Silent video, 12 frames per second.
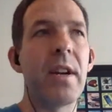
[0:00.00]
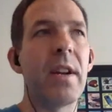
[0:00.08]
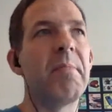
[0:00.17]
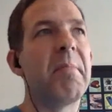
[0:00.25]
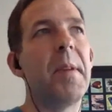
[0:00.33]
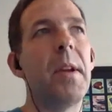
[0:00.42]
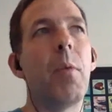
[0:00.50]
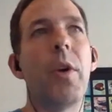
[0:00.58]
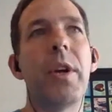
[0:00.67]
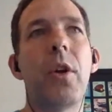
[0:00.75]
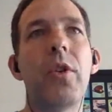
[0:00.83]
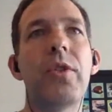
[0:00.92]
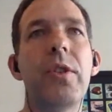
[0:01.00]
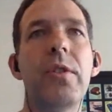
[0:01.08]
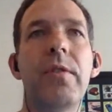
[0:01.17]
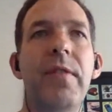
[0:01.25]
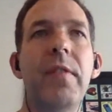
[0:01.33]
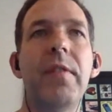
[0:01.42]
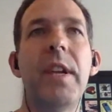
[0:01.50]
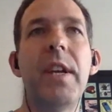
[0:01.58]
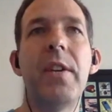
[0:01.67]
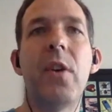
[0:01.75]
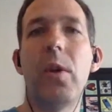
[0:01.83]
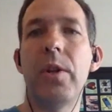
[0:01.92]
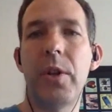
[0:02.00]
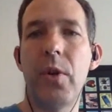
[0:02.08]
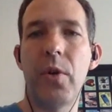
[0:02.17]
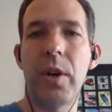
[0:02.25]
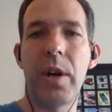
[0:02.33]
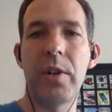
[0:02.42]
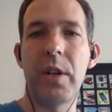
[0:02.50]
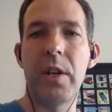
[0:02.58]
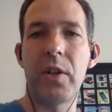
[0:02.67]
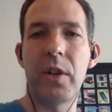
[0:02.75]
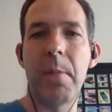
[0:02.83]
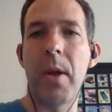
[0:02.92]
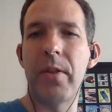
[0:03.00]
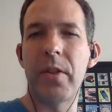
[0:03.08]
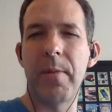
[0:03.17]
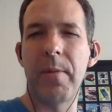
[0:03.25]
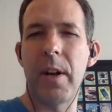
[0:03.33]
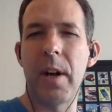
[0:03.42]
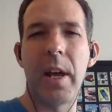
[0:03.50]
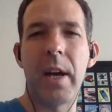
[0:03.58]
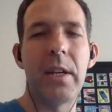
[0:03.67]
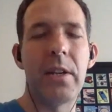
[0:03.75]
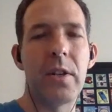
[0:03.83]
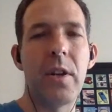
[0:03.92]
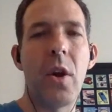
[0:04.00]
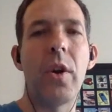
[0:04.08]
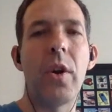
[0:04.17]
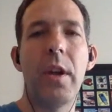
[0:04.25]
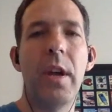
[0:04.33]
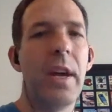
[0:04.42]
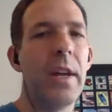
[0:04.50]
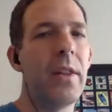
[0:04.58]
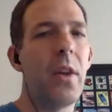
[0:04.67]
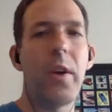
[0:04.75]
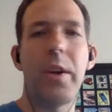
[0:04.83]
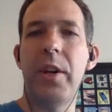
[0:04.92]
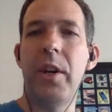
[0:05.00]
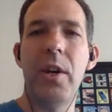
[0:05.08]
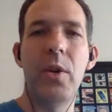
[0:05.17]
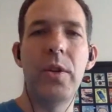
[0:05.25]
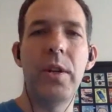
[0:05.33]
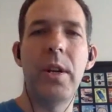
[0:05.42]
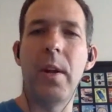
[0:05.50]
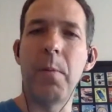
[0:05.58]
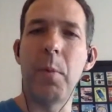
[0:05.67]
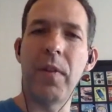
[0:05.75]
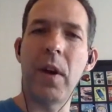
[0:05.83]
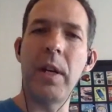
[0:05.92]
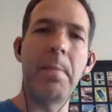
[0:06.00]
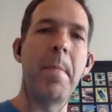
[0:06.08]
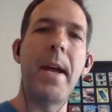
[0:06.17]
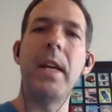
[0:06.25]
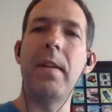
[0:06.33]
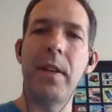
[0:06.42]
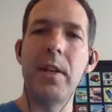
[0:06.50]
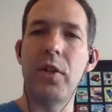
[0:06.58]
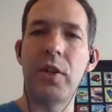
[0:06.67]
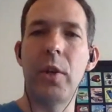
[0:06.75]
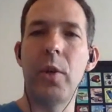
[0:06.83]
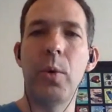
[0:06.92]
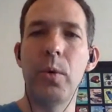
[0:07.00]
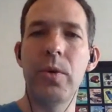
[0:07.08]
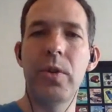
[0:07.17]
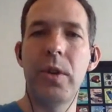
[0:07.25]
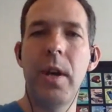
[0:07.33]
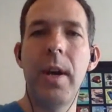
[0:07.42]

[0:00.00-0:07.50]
And what it costs us $15 an organization a month, something like that. It's not a huge. We're finding many of these tools.